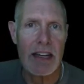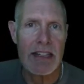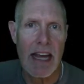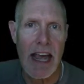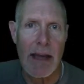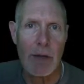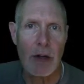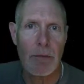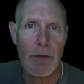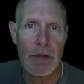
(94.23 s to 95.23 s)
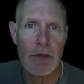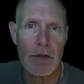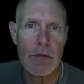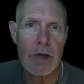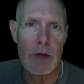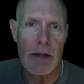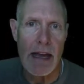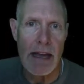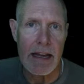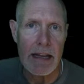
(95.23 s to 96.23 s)
table that you've
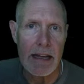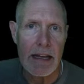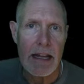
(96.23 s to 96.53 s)
created,